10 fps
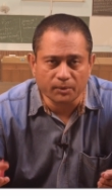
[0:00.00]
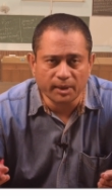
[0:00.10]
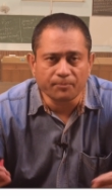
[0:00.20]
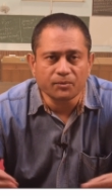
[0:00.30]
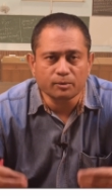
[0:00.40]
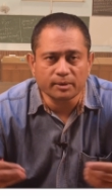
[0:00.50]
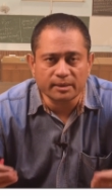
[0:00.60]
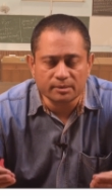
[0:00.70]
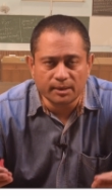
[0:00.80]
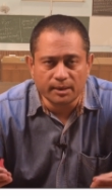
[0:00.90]
Okay, so
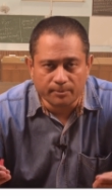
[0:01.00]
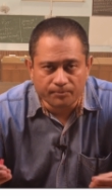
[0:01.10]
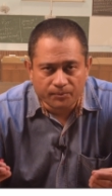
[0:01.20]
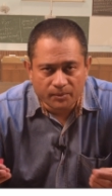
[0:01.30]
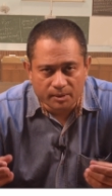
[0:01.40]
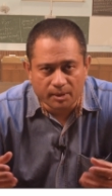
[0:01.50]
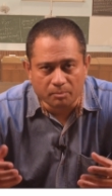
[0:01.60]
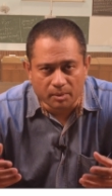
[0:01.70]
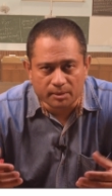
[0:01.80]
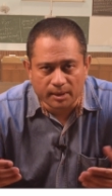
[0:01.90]
that's the
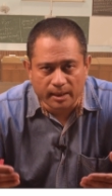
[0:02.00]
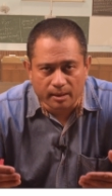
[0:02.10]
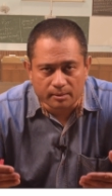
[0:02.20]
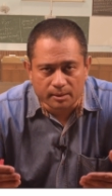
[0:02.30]
the the, uh,